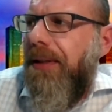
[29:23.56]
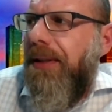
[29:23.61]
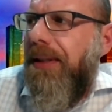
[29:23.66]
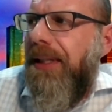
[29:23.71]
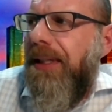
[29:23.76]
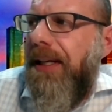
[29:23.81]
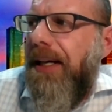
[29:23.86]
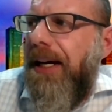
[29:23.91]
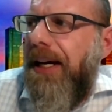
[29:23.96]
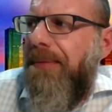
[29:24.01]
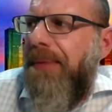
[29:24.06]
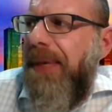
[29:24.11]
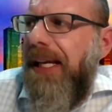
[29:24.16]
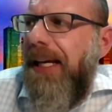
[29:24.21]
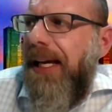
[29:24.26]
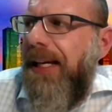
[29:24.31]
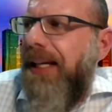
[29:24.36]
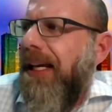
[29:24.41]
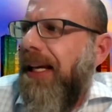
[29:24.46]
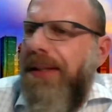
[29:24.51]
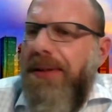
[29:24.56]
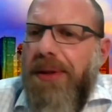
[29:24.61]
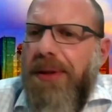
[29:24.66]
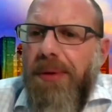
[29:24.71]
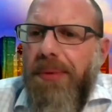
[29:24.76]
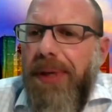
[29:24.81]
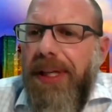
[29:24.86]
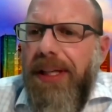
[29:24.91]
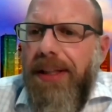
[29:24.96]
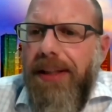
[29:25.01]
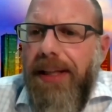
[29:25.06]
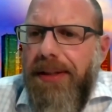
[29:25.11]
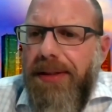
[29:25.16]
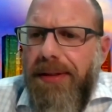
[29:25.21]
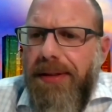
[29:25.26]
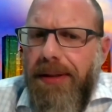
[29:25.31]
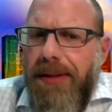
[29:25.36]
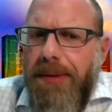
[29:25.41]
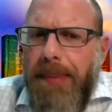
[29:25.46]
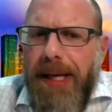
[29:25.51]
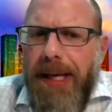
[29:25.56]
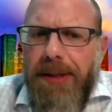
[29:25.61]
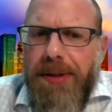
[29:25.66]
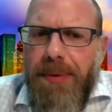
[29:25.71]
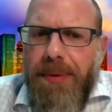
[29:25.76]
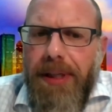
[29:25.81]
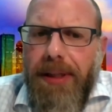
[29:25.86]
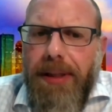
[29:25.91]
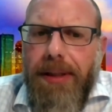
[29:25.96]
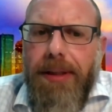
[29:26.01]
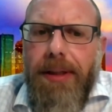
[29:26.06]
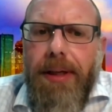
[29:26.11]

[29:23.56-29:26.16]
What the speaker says: TIBA case of the week this past week.